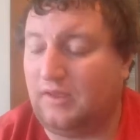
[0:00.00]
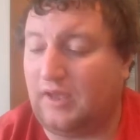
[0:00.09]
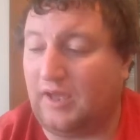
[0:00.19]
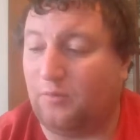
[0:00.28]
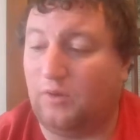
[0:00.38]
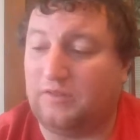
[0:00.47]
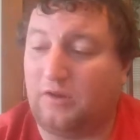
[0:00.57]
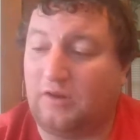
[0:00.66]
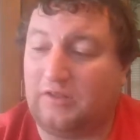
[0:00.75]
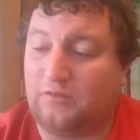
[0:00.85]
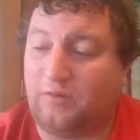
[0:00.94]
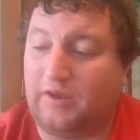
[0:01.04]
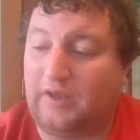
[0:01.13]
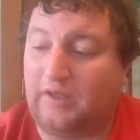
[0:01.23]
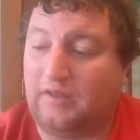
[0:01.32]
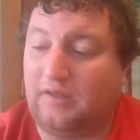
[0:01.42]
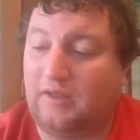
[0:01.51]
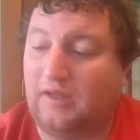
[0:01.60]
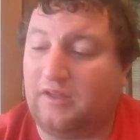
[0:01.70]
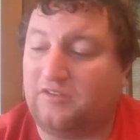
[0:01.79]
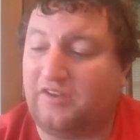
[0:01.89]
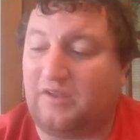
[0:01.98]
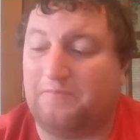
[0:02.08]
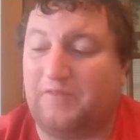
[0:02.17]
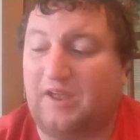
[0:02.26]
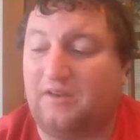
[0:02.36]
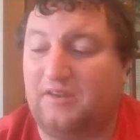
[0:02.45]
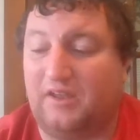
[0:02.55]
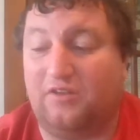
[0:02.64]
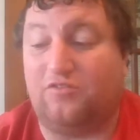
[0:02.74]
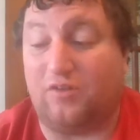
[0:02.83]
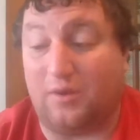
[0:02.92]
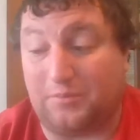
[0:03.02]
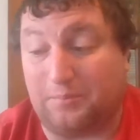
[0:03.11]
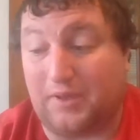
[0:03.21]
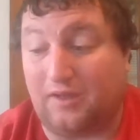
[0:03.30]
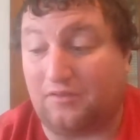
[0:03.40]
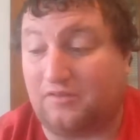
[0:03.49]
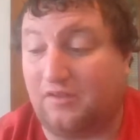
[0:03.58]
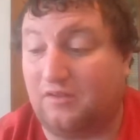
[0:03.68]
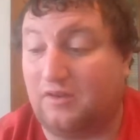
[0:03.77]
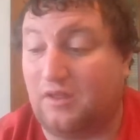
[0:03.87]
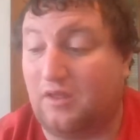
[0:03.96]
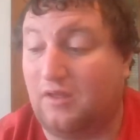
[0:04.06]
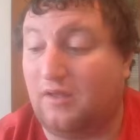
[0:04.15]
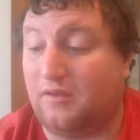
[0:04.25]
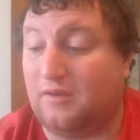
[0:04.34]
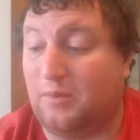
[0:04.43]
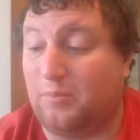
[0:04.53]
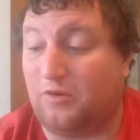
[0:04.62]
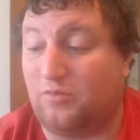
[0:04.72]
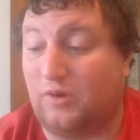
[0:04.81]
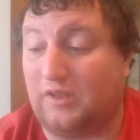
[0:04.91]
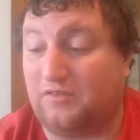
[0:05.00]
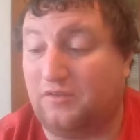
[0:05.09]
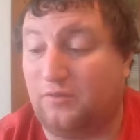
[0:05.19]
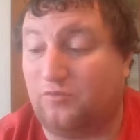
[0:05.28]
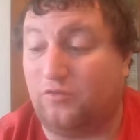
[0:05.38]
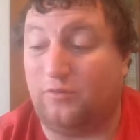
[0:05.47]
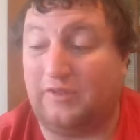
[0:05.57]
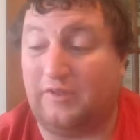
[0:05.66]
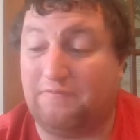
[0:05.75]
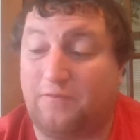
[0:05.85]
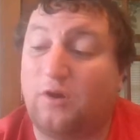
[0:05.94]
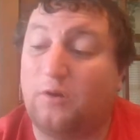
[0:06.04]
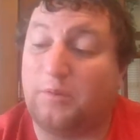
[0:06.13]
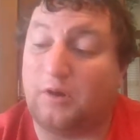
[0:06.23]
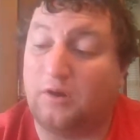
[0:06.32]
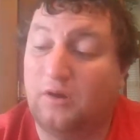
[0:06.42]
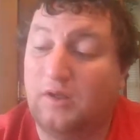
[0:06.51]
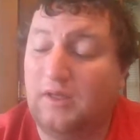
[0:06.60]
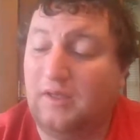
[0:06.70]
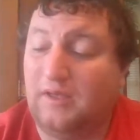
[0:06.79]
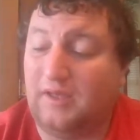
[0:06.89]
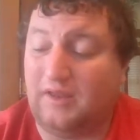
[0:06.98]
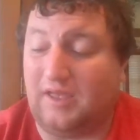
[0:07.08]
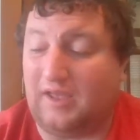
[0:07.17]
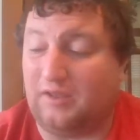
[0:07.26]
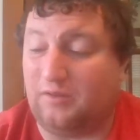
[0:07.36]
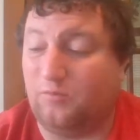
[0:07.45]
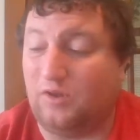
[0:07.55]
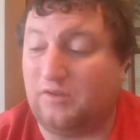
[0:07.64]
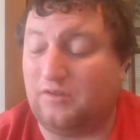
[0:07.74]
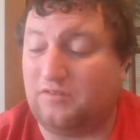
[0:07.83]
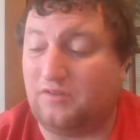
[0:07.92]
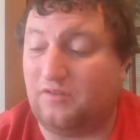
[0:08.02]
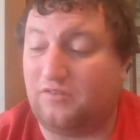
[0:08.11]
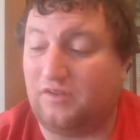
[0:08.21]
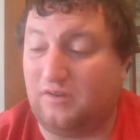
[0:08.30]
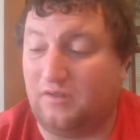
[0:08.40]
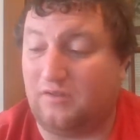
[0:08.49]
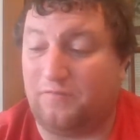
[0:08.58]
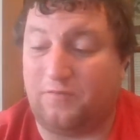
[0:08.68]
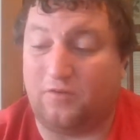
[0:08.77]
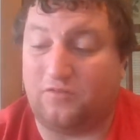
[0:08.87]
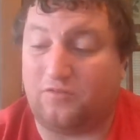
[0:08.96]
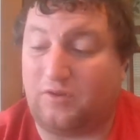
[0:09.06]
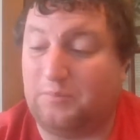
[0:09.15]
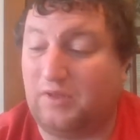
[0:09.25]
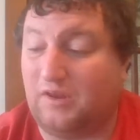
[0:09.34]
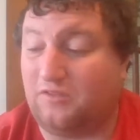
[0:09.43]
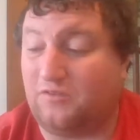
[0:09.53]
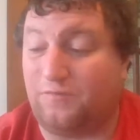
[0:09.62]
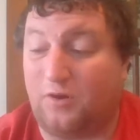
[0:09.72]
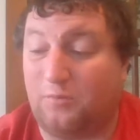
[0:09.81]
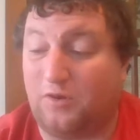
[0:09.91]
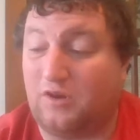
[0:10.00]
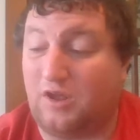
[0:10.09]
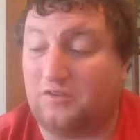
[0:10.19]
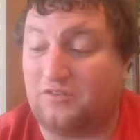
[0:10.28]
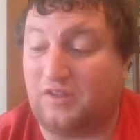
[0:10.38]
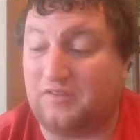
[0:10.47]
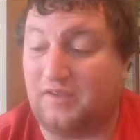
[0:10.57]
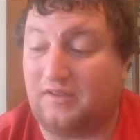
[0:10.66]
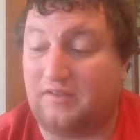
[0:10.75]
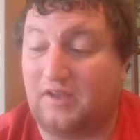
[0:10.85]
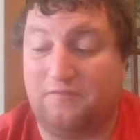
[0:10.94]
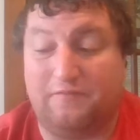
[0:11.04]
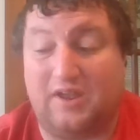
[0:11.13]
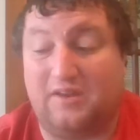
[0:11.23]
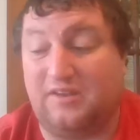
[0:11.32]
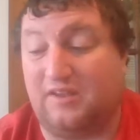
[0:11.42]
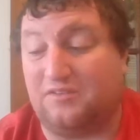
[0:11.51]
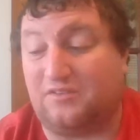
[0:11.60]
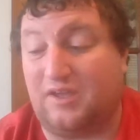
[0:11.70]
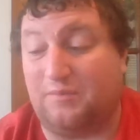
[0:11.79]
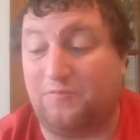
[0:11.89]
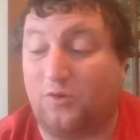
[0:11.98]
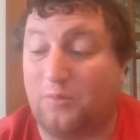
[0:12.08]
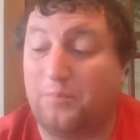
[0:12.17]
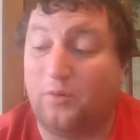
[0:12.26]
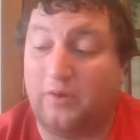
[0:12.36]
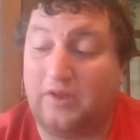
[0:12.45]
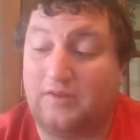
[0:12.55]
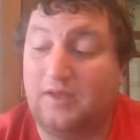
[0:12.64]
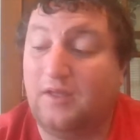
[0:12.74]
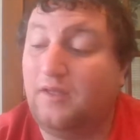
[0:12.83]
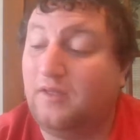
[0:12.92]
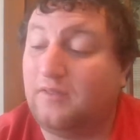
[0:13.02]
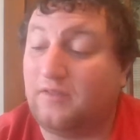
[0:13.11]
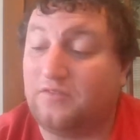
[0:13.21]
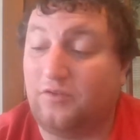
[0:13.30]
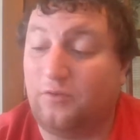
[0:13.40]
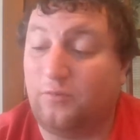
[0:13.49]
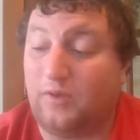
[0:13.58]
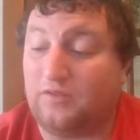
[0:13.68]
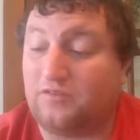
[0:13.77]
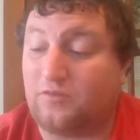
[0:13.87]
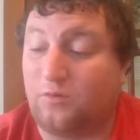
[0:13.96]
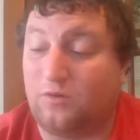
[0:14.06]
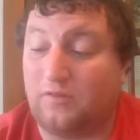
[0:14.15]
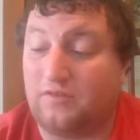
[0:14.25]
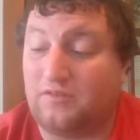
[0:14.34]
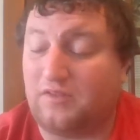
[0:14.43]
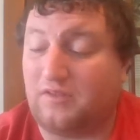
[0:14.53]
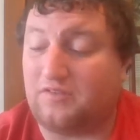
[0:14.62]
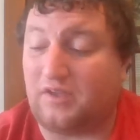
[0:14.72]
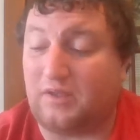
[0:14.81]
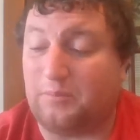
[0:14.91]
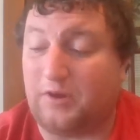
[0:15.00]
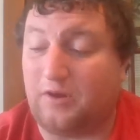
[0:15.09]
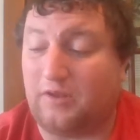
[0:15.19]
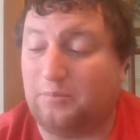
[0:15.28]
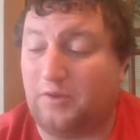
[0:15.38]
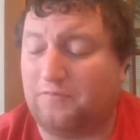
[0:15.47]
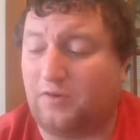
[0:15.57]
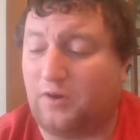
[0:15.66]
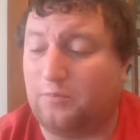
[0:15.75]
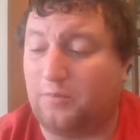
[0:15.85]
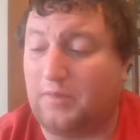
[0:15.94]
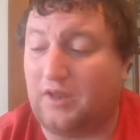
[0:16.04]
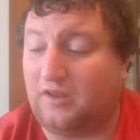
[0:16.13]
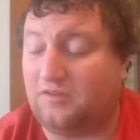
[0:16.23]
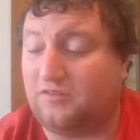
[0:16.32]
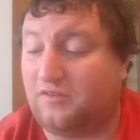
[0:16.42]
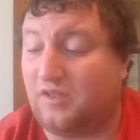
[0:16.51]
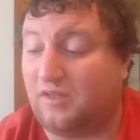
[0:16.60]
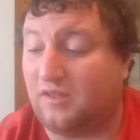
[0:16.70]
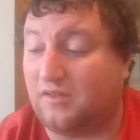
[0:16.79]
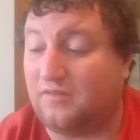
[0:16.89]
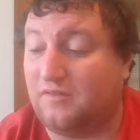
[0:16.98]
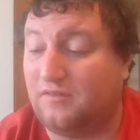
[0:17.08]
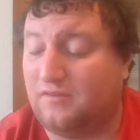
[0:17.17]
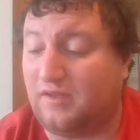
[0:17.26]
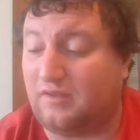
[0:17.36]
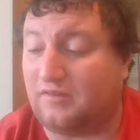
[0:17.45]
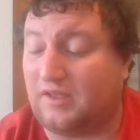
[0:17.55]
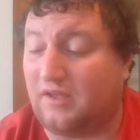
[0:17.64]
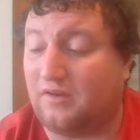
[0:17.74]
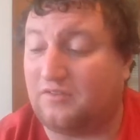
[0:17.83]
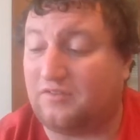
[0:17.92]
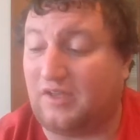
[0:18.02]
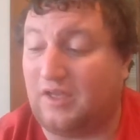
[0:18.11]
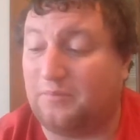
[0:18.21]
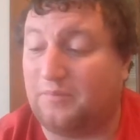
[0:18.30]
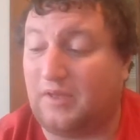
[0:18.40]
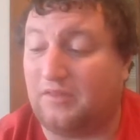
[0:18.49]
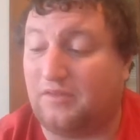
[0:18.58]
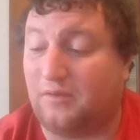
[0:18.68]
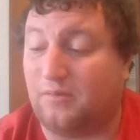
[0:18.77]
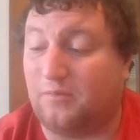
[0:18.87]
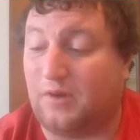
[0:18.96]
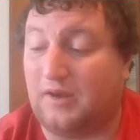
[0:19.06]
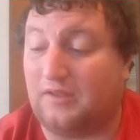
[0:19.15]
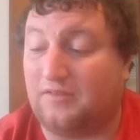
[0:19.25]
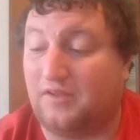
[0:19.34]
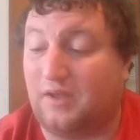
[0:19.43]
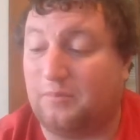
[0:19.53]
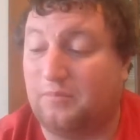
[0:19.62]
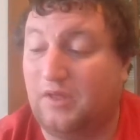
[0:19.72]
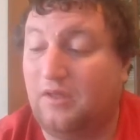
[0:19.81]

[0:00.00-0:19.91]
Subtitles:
At 133, Jacob Bandy dropped the bout to number 22, Julian Farber, in an 8-1 decision. In the first 3 minutes, Farber notched a takedown. Bandy escaped for a point. The two went scoreless in the second period, but Farber managed to takedown escape at the riding time